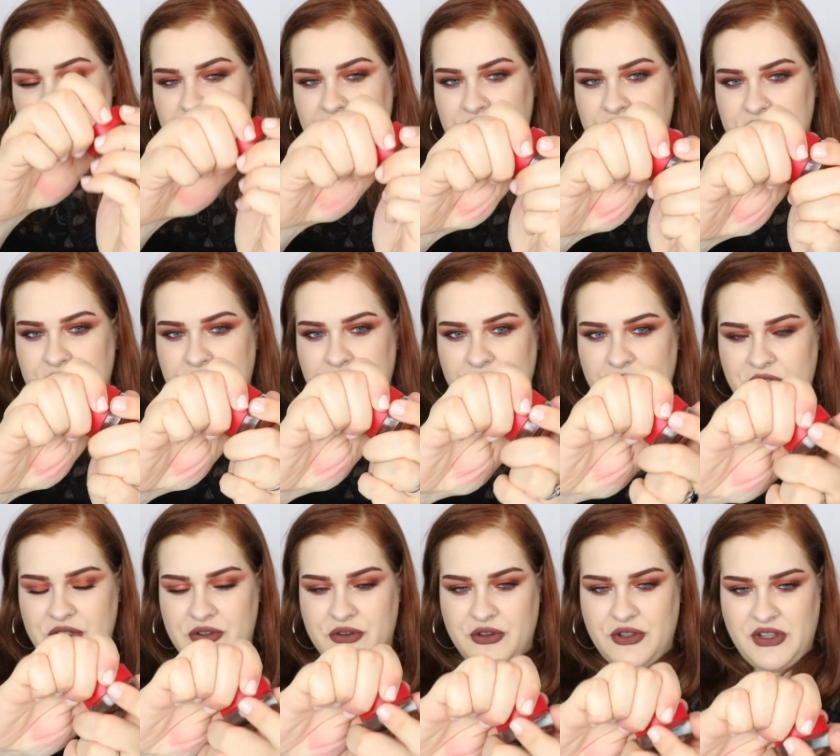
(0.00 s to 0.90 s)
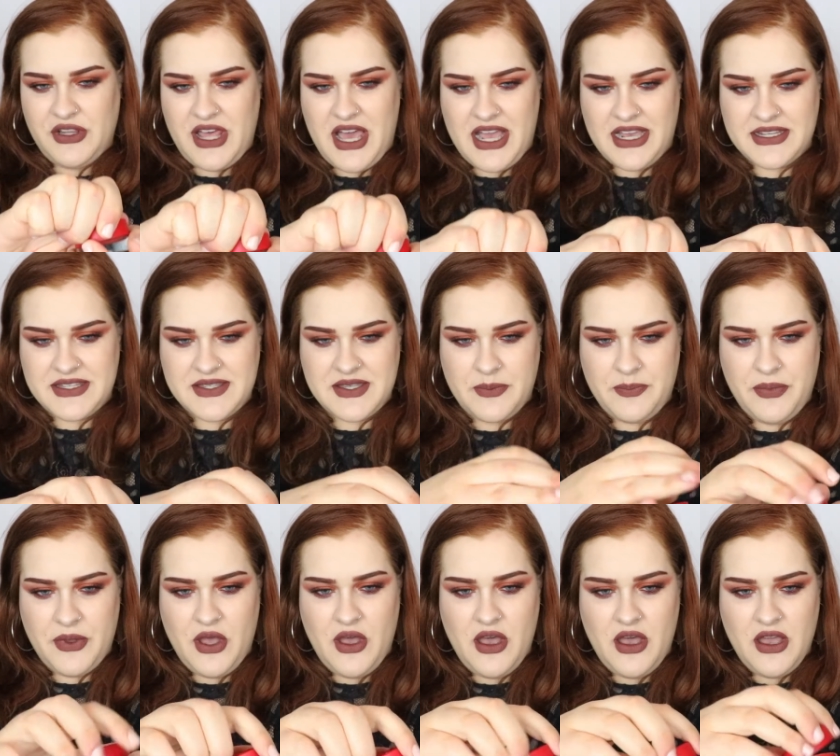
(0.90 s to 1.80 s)
beautiful little glass
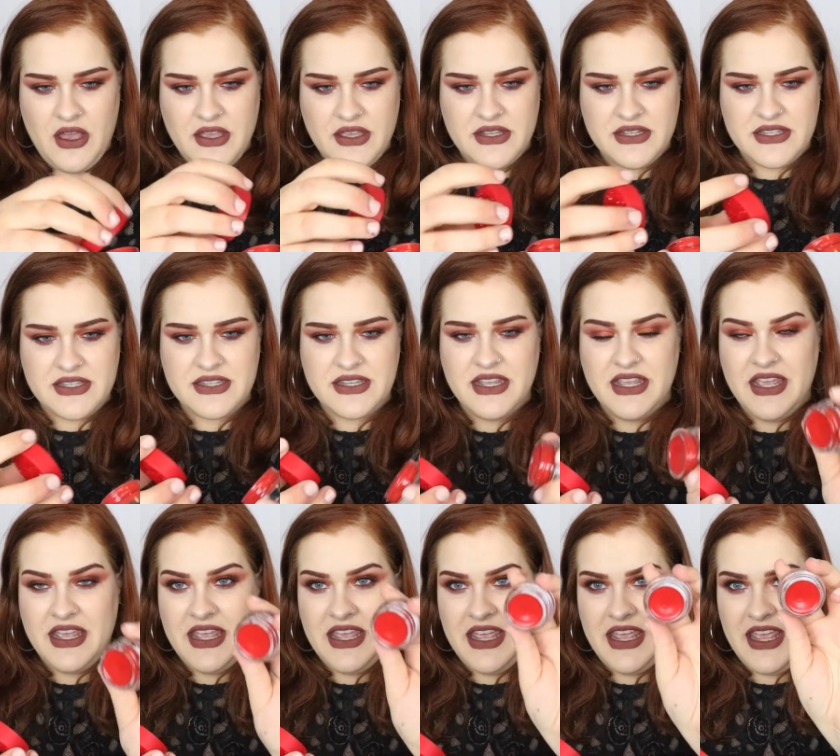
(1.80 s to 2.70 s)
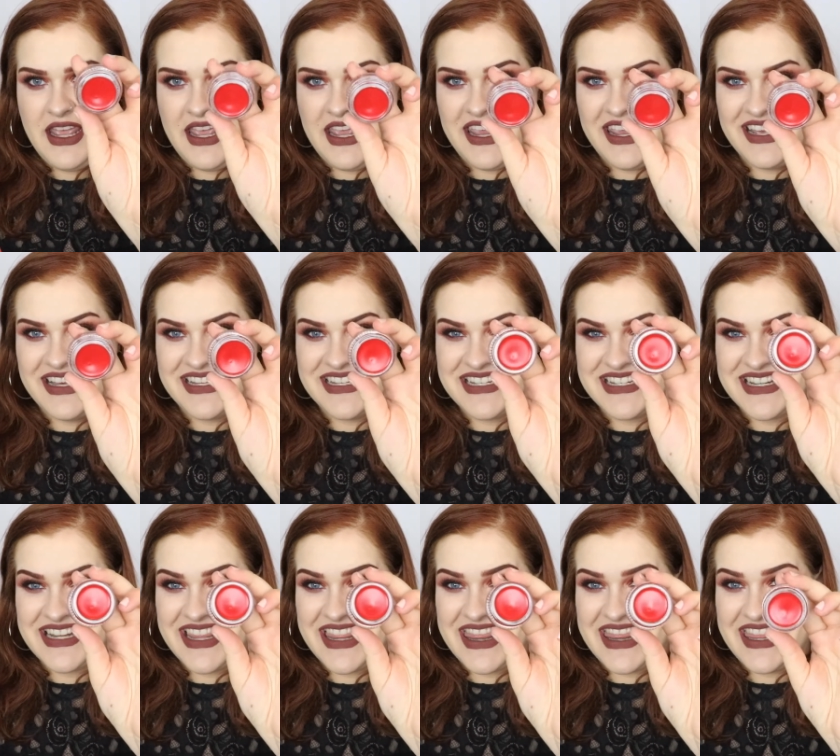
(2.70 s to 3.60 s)
pot. And
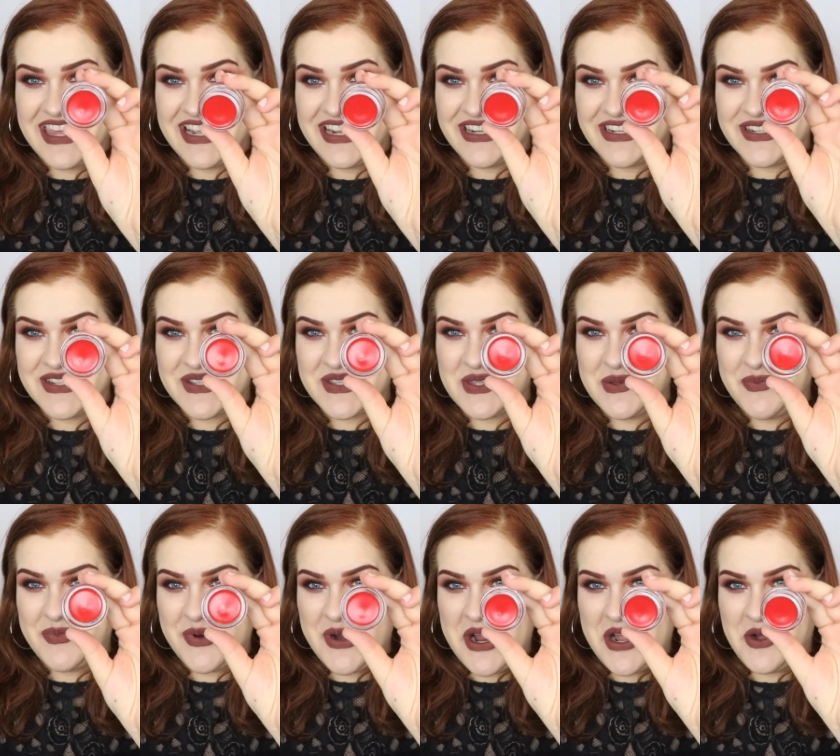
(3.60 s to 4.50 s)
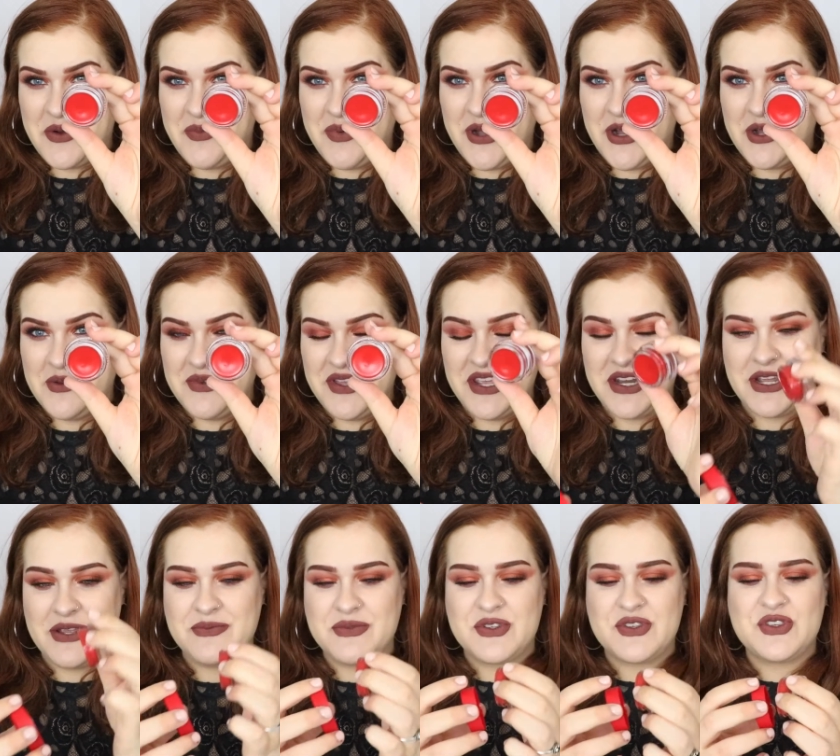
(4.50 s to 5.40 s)
there's the brow pomade.
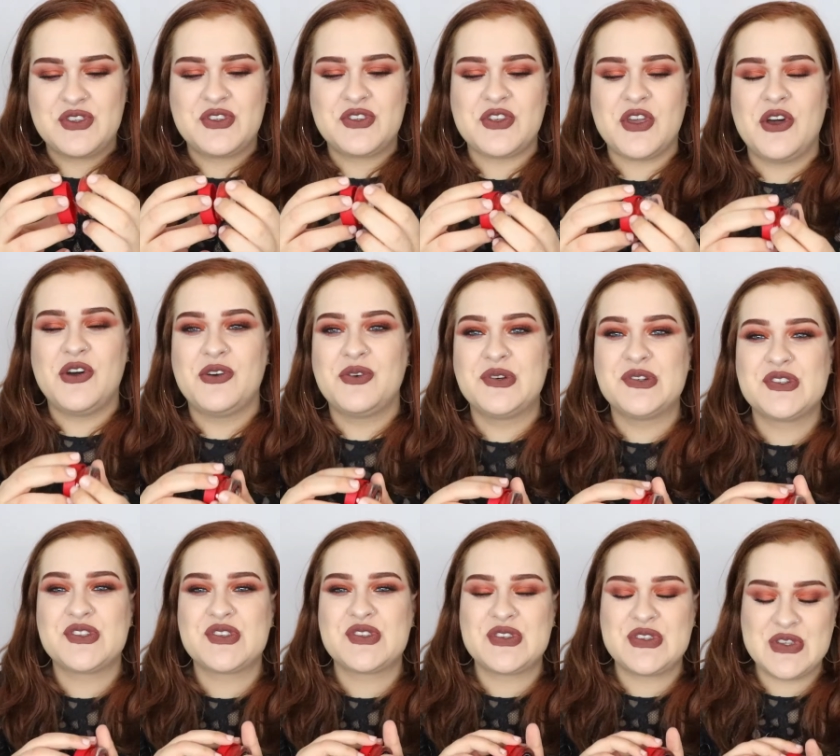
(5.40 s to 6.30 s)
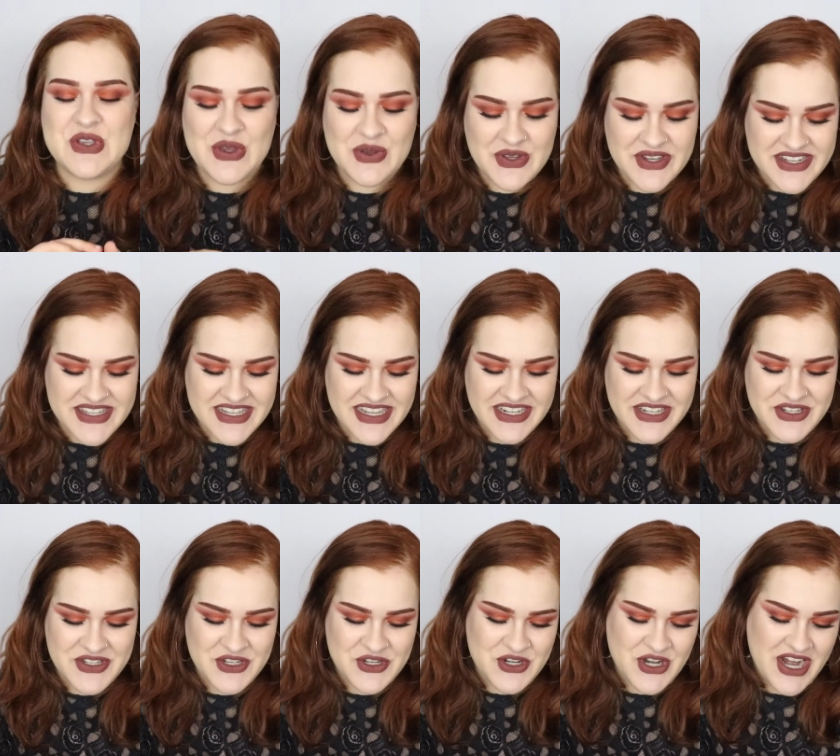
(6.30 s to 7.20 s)
I'm so, so
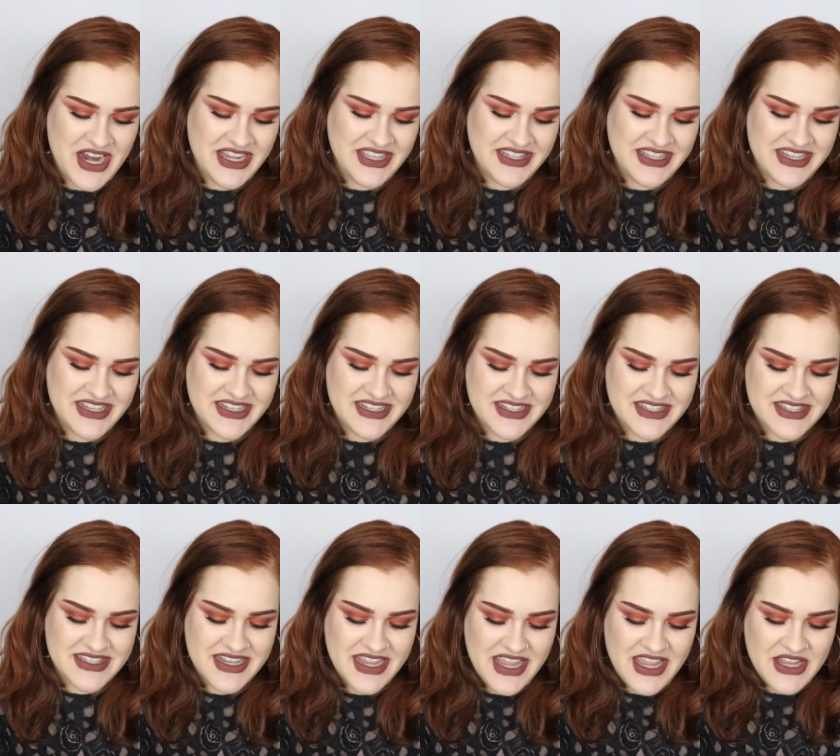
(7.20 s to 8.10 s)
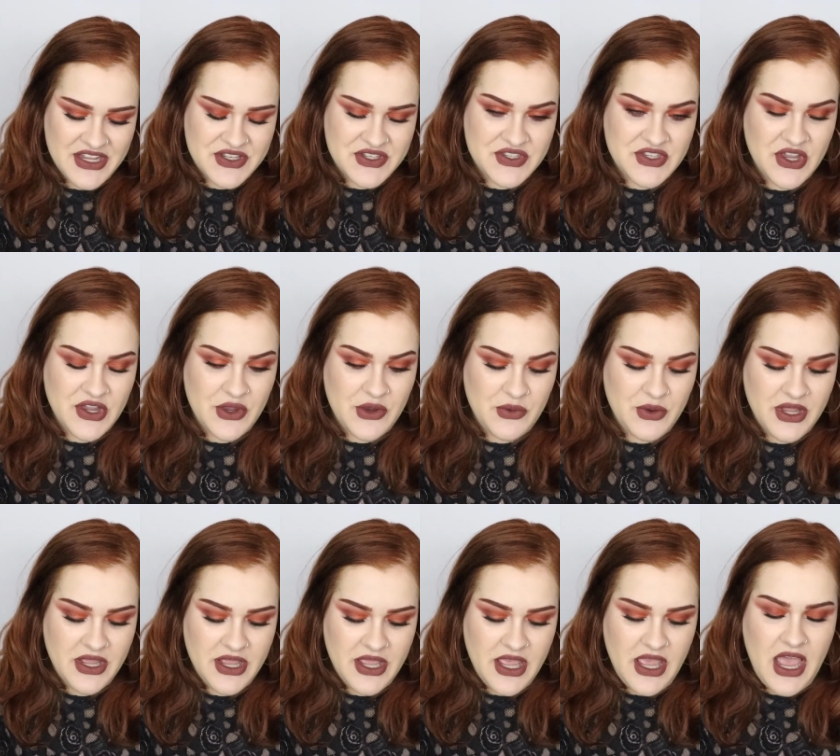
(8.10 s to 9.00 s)
excited to try these.
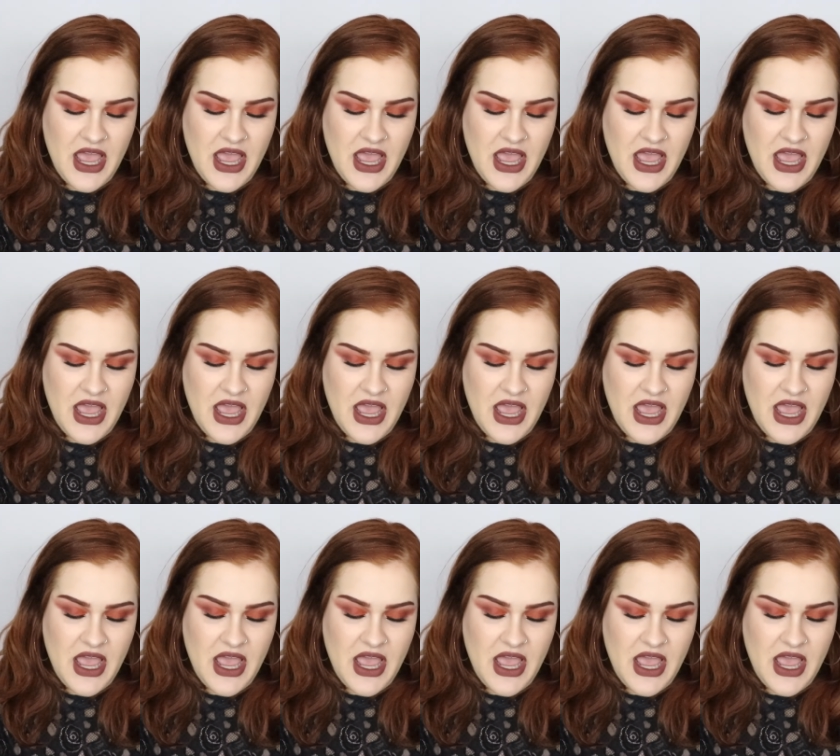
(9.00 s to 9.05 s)
So